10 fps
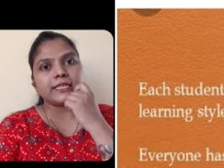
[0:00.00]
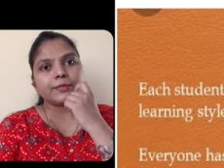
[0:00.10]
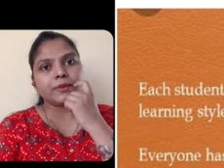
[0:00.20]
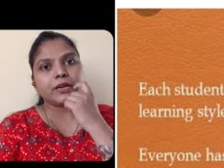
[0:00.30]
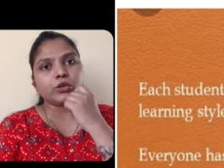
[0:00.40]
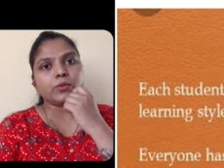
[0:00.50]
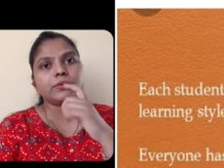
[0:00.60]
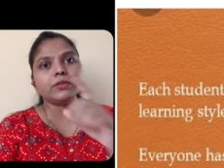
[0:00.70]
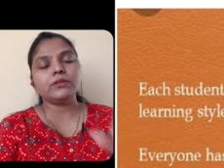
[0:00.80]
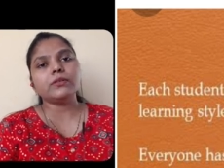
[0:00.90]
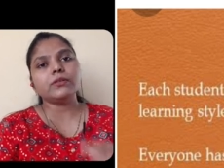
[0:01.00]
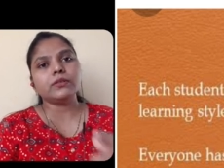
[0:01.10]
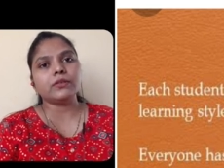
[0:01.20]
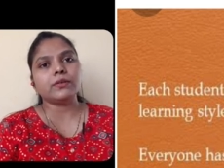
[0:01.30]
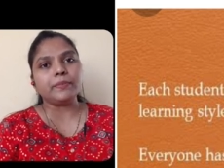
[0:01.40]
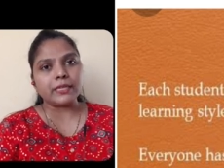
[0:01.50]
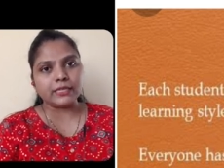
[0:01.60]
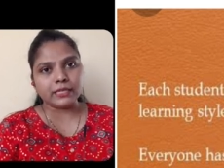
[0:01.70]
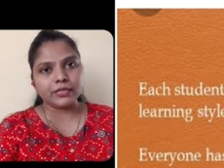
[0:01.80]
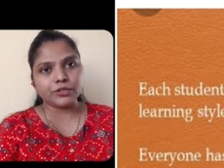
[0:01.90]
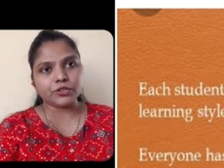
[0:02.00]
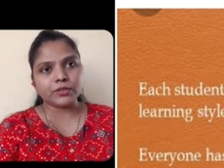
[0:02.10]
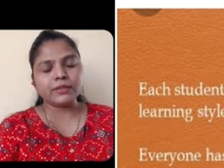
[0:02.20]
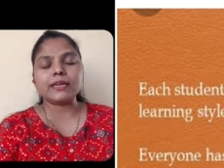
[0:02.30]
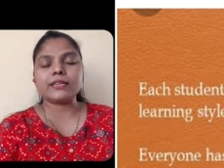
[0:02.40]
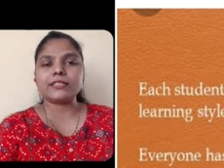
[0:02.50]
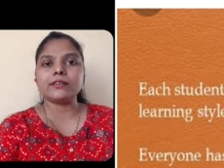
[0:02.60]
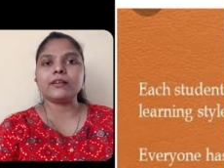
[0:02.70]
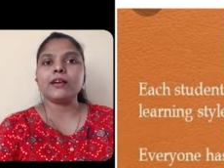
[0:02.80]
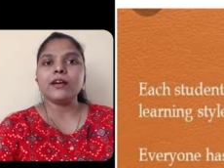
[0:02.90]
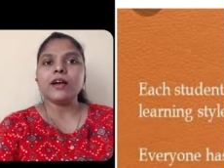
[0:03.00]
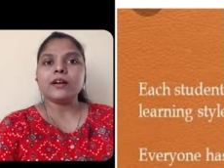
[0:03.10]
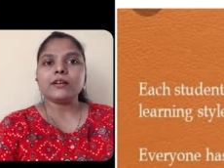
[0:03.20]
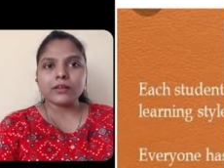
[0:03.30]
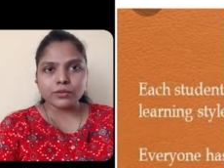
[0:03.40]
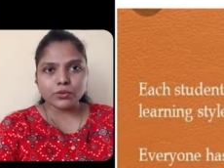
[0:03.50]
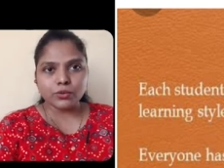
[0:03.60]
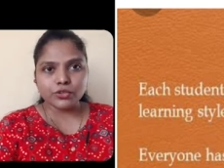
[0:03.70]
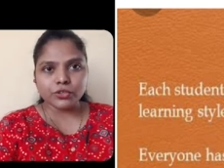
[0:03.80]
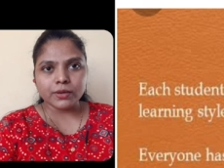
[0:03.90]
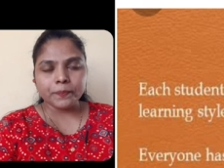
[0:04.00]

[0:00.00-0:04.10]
part of the presentation, that is the conclusion.